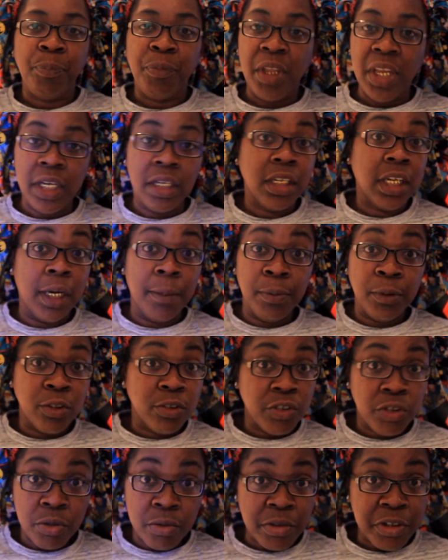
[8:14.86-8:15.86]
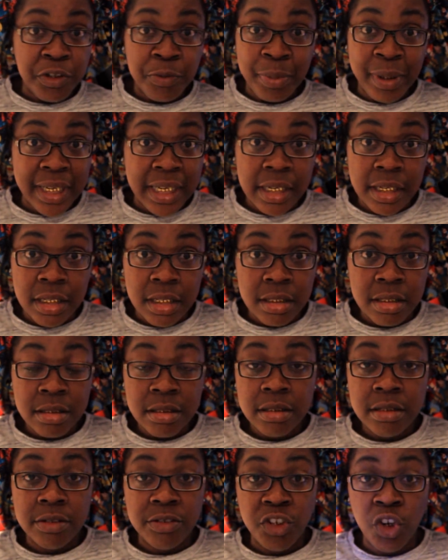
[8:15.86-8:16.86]
get a couple of storage
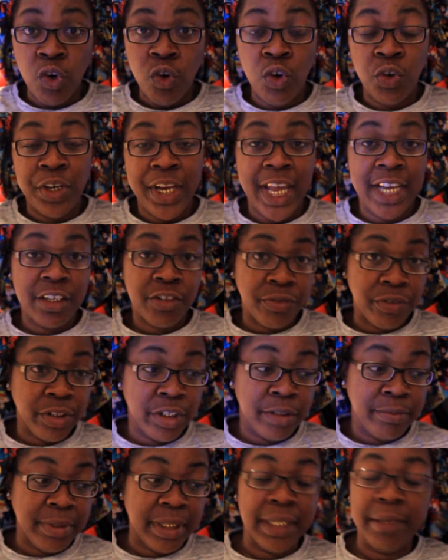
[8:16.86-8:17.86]
bins, you know, on that trip.